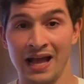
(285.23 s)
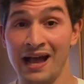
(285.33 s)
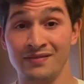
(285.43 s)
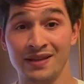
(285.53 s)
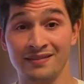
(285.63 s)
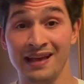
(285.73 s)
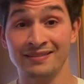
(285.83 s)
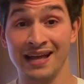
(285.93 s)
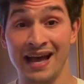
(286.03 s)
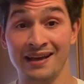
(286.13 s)
Having
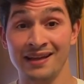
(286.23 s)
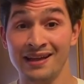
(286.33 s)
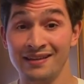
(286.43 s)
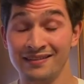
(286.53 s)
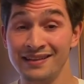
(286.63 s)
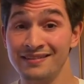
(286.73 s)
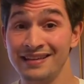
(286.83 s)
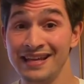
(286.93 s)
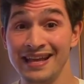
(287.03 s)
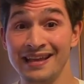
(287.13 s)
said that, since
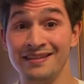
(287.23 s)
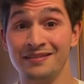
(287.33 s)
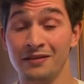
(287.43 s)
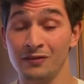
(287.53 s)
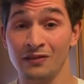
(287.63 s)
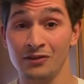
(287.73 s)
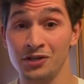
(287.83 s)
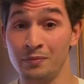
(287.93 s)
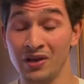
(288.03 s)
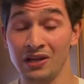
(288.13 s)
he is
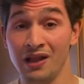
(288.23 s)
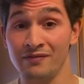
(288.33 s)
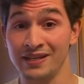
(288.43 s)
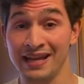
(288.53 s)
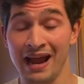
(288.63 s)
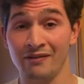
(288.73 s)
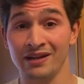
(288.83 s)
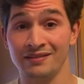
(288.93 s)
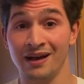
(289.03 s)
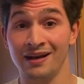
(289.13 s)
such a beloved
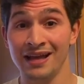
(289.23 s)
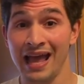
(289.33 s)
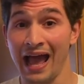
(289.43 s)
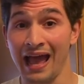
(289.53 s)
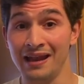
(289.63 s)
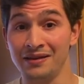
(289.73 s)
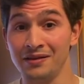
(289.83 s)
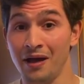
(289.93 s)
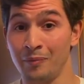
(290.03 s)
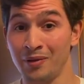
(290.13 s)
character and
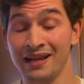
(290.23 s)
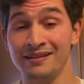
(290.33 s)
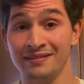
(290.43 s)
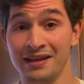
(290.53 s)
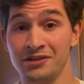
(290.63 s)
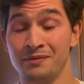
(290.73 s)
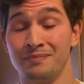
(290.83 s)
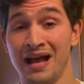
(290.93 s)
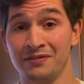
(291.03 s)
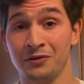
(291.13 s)
a PlayStation
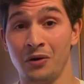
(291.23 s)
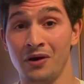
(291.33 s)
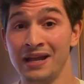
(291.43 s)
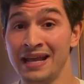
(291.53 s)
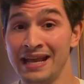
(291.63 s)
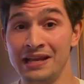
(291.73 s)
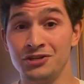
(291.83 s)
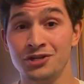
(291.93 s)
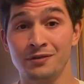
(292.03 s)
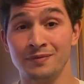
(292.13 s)
mascot, he
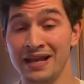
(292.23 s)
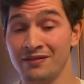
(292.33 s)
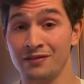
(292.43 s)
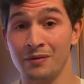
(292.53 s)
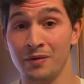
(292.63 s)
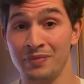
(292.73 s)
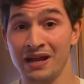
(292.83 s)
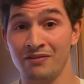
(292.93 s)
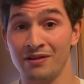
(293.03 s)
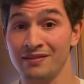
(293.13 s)
should make some
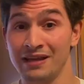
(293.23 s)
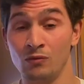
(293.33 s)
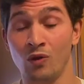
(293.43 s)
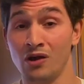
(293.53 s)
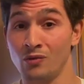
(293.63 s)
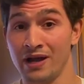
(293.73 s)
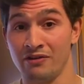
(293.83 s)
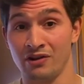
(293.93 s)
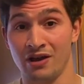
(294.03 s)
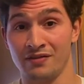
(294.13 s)
appearance in one way
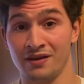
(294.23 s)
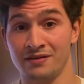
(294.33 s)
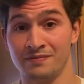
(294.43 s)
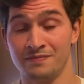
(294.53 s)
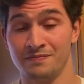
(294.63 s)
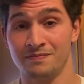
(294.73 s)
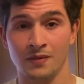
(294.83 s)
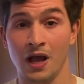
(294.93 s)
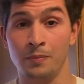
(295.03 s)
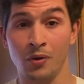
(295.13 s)
or another.
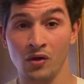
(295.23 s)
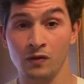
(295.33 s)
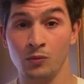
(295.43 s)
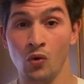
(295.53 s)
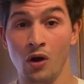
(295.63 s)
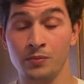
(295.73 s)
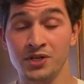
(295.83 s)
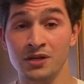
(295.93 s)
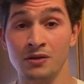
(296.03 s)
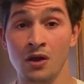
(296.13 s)
A possible
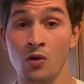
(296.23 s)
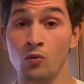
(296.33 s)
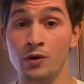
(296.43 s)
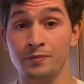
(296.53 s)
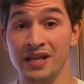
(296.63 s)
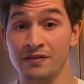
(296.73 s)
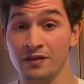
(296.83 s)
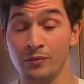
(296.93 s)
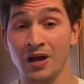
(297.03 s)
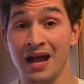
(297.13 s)
option would be
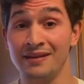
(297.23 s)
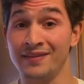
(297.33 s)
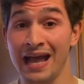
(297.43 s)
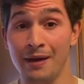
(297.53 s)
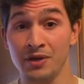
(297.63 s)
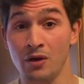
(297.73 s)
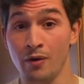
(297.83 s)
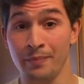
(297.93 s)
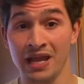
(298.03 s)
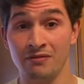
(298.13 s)
some kind of cameo
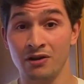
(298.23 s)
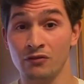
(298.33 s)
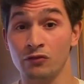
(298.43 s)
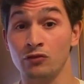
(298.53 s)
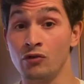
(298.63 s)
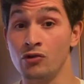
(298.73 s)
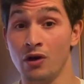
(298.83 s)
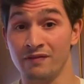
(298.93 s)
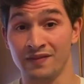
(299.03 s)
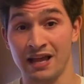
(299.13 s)
appearance through
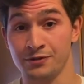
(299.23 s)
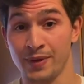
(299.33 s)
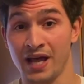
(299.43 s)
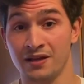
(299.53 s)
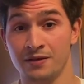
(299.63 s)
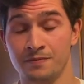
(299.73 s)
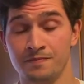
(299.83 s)
a flashback.